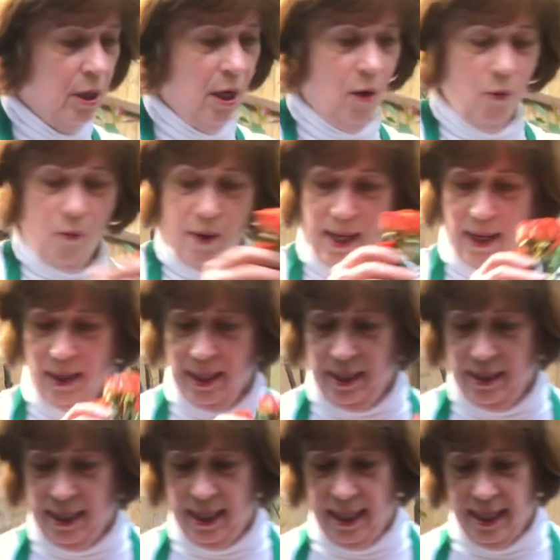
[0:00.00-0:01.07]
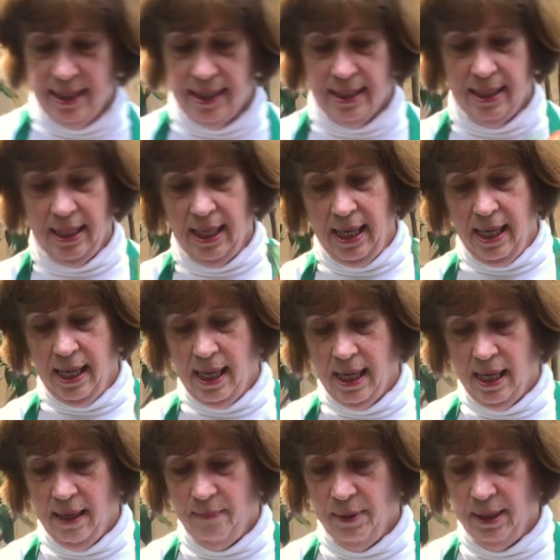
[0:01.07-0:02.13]
go well in this,
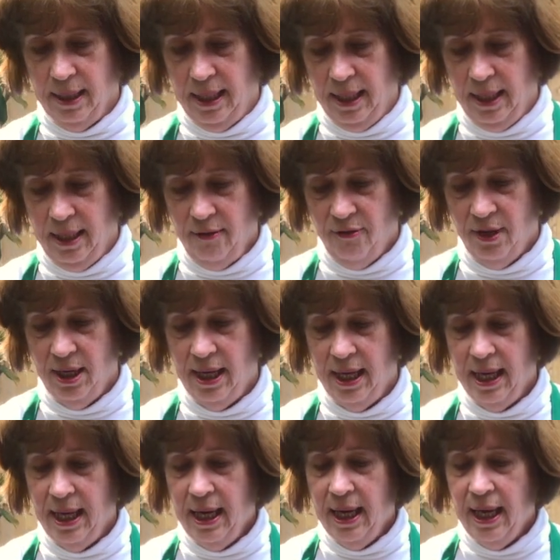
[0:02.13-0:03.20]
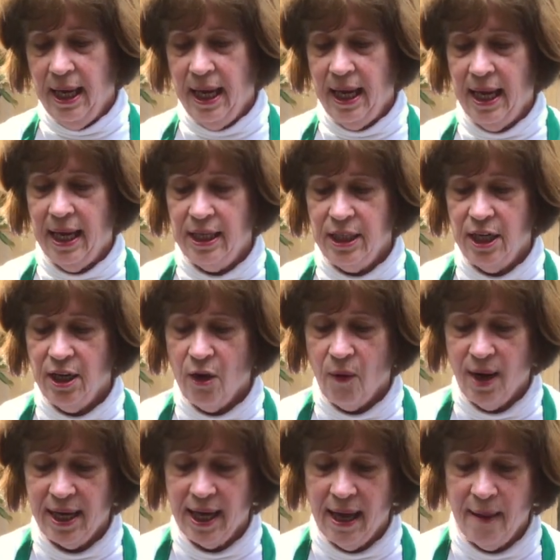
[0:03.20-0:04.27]
I believe. And you know,
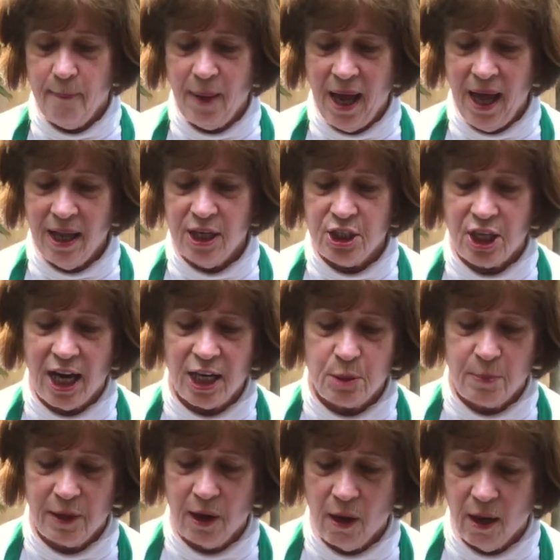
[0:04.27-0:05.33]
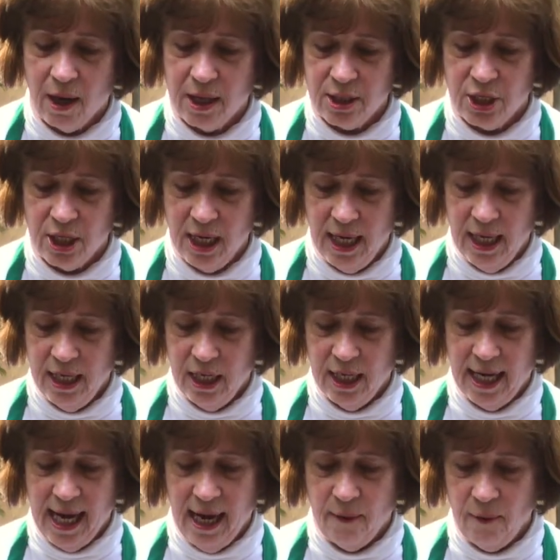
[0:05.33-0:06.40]
I apologize because you
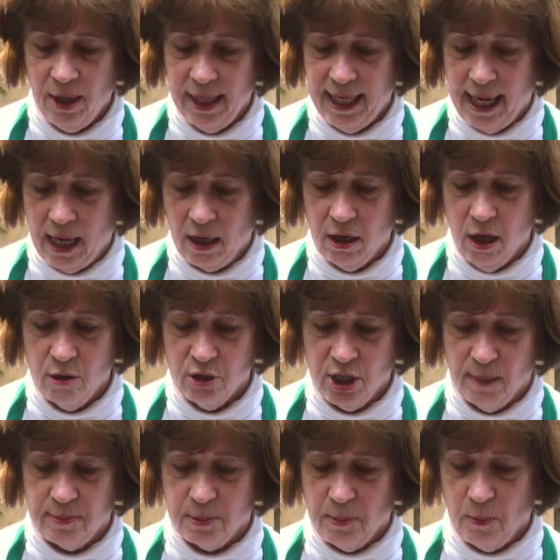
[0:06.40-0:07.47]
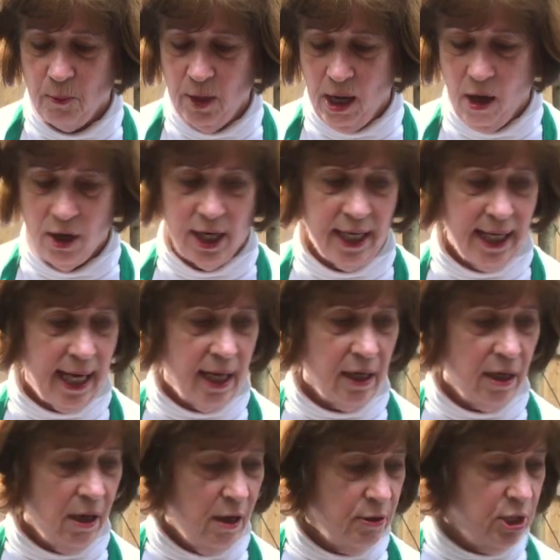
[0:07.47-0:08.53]
can't really get close-ups, but we are going to get a
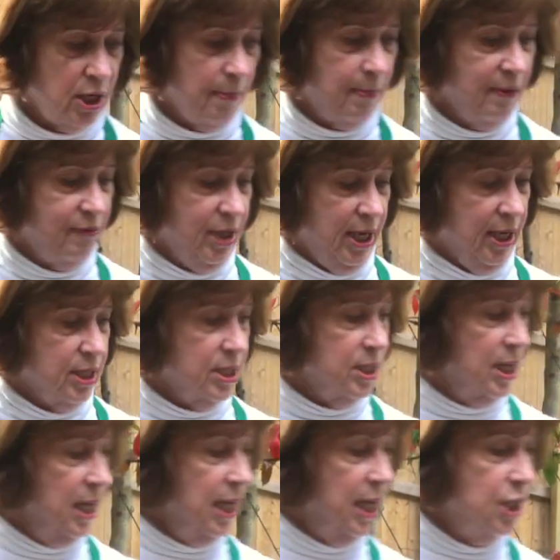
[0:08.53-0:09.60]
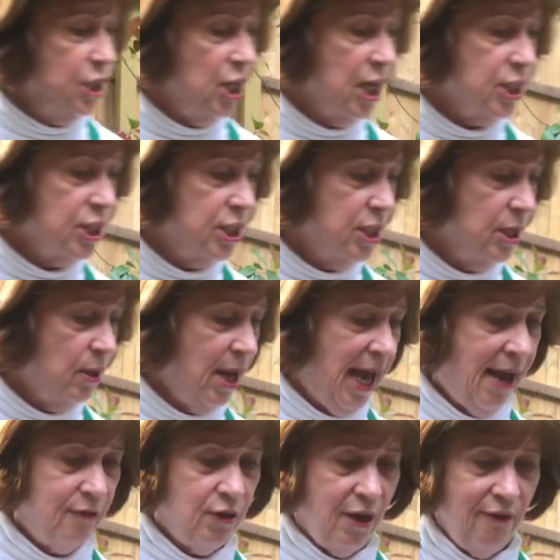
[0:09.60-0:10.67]
close-up of this in just
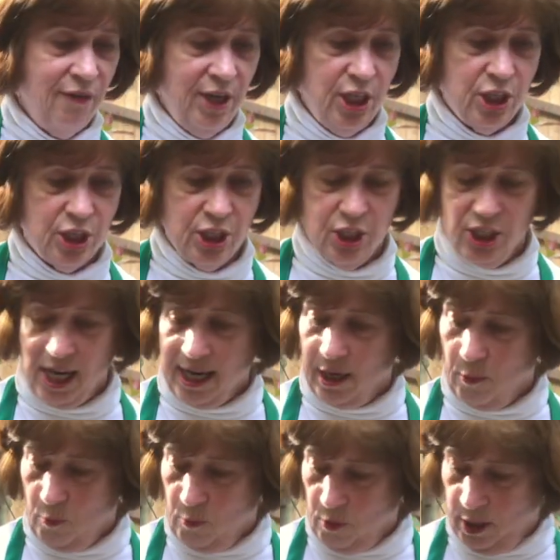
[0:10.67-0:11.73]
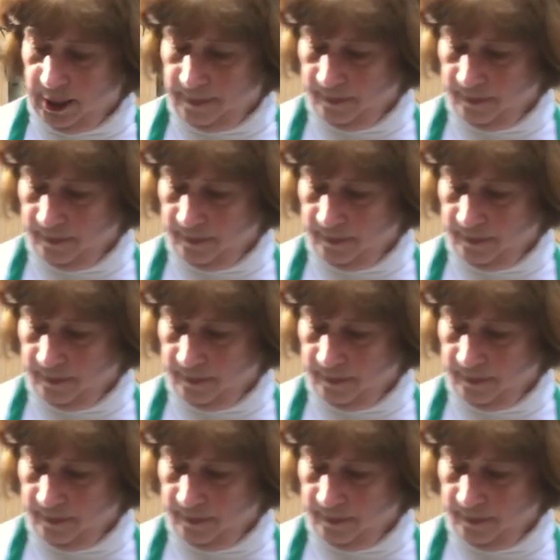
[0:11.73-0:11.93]
after I finish the second one.